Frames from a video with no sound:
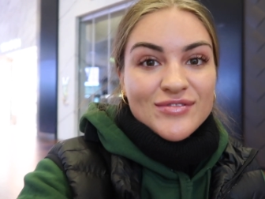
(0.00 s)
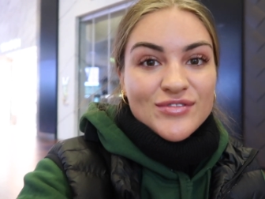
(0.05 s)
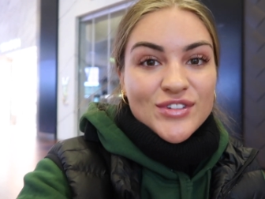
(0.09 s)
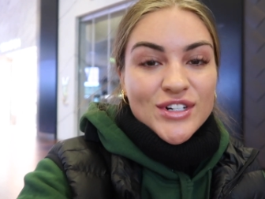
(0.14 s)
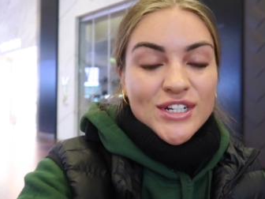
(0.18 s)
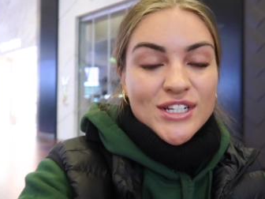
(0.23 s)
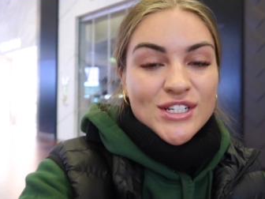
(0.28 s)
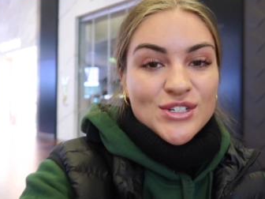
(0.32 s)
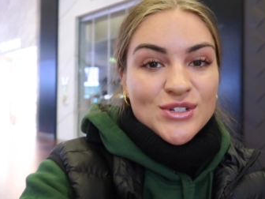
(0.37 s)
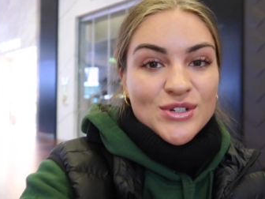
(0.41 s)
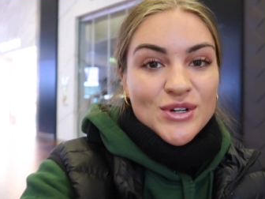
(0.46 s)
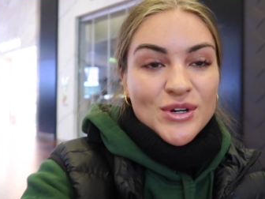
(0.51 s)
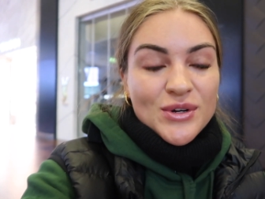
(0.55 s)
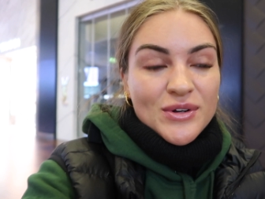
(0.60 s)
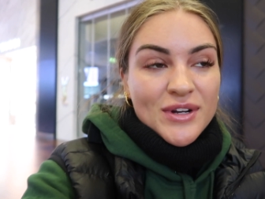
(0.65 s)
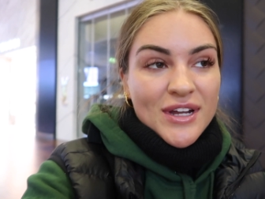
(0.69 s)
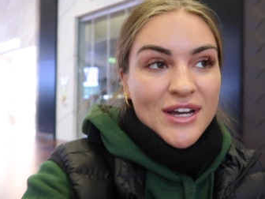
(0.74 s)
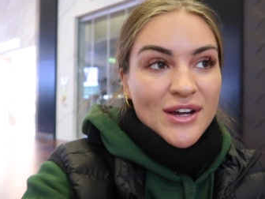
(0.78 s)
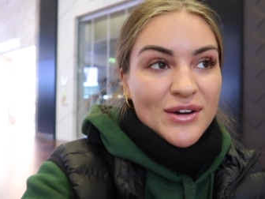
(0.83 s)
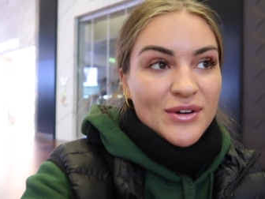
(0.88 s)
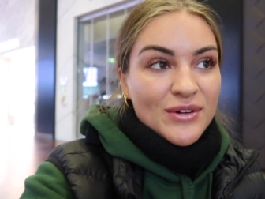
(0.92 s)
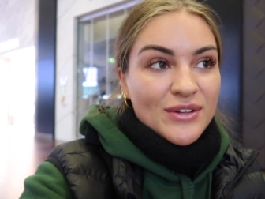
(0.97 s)
ready to go
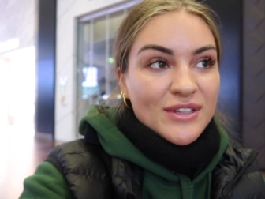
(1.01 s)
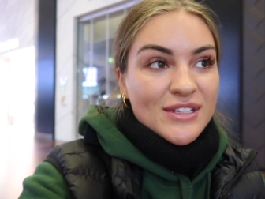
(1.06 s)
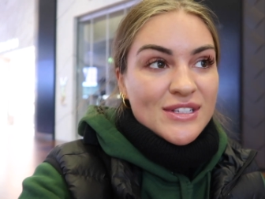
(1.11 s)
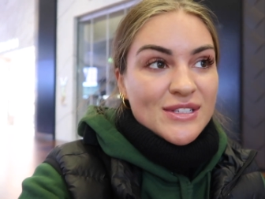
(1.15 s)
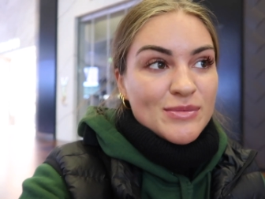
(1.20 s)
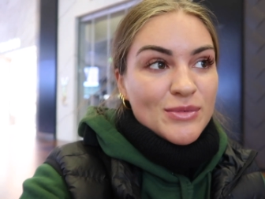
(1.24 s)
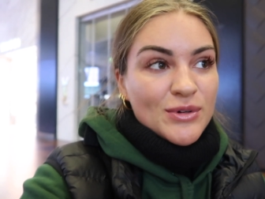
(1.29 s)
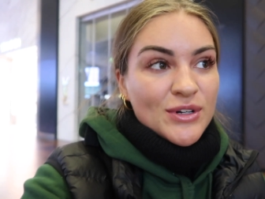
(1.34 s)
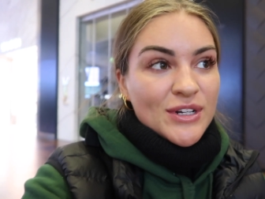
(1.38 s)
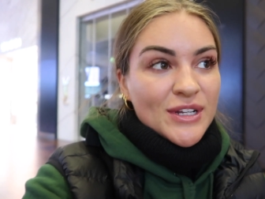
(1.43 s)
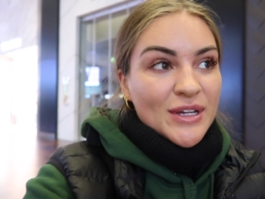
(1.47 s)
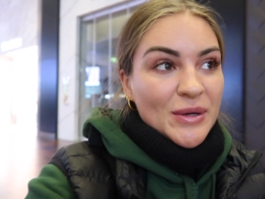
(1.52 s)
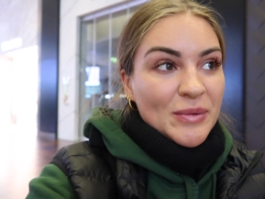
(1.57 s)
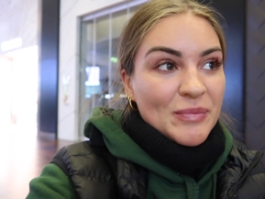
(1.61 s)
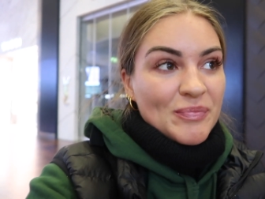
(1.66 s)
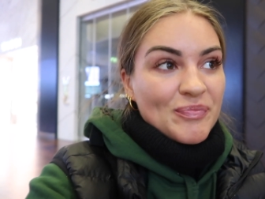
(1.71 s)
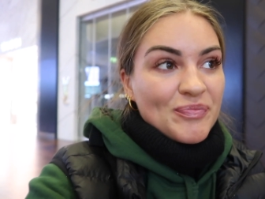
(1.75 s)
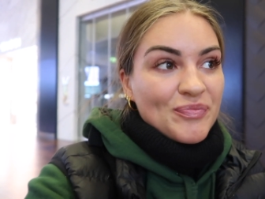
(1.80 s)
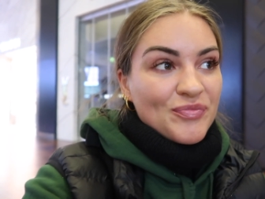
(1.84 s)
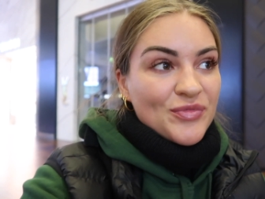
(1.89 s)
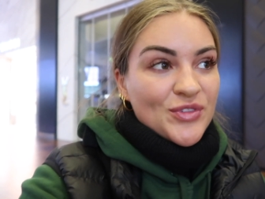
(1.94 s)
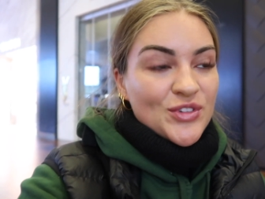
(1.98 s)
now this morning.
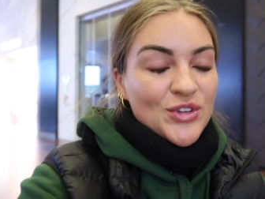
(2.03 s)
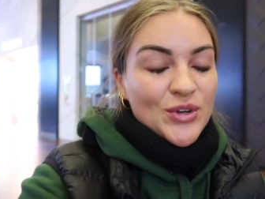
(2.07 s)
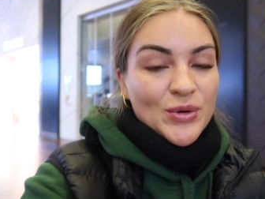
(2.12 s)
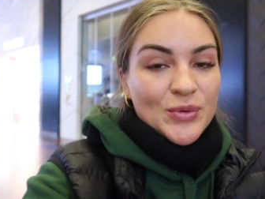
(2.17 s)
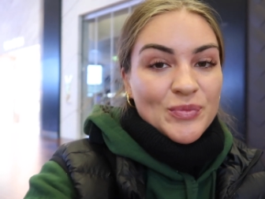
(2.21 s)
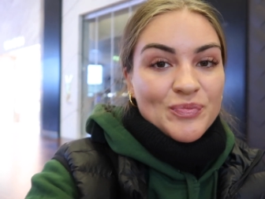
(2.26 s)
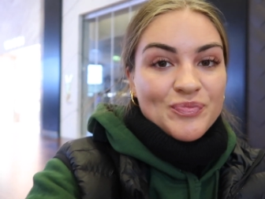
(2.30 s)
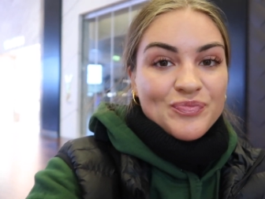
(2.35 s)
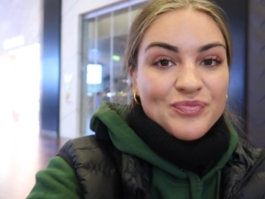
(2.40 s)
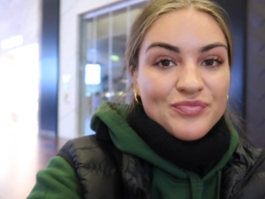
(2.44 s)
So